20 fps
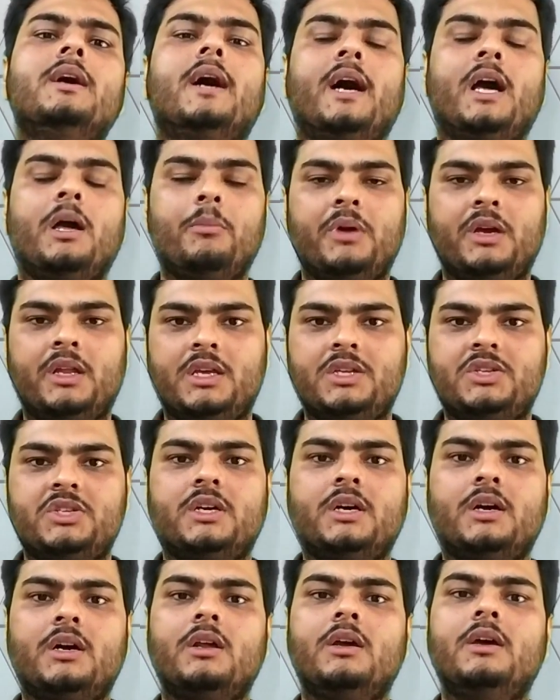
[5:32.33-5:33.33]
I am an
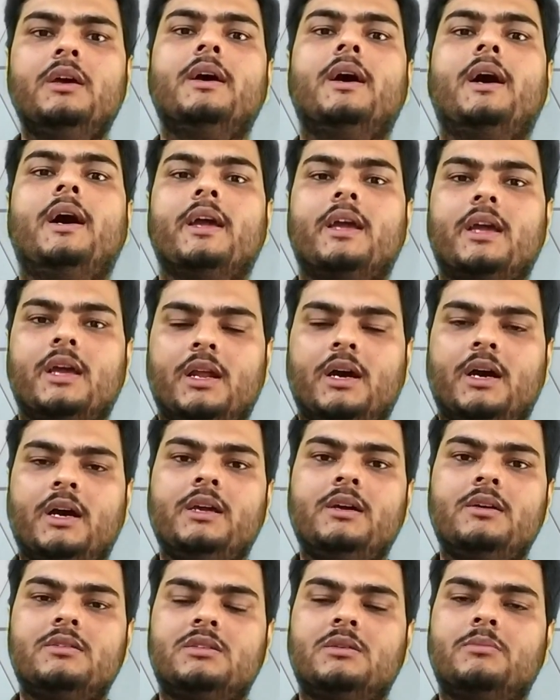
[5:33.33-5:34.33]
HR. I can
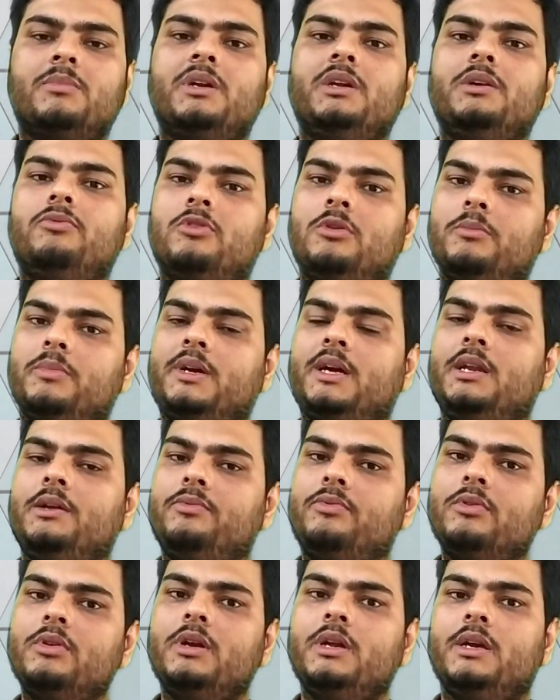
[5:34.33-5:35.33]
hire somebody from
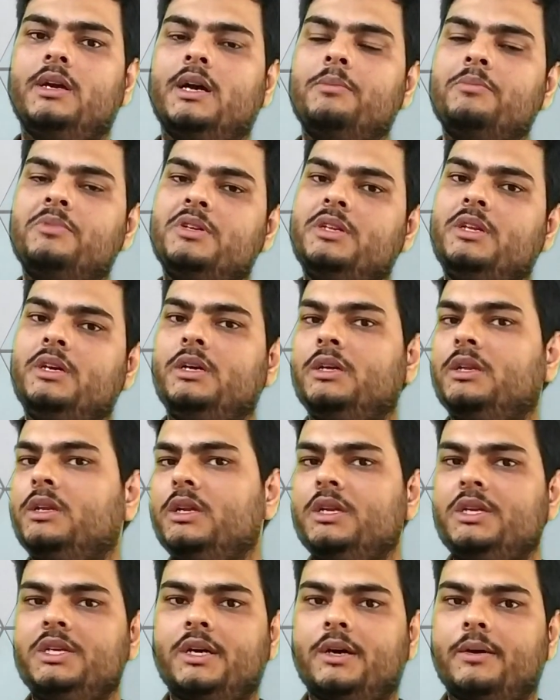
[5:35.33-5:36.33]
California. I am sitting in
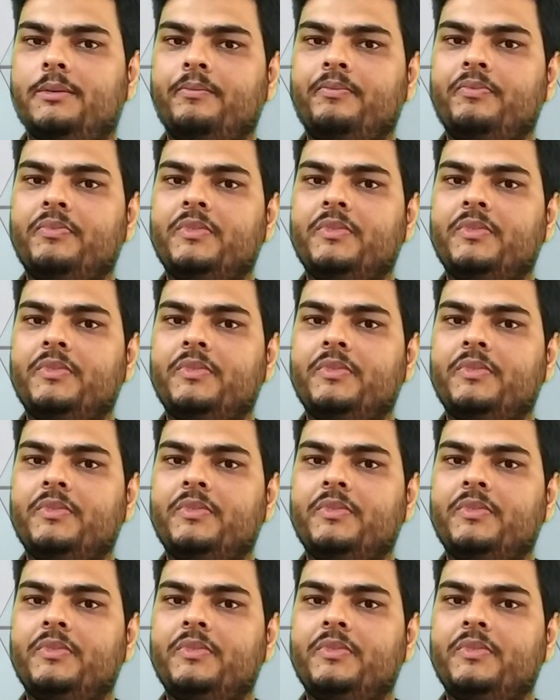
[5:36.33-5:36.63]
India.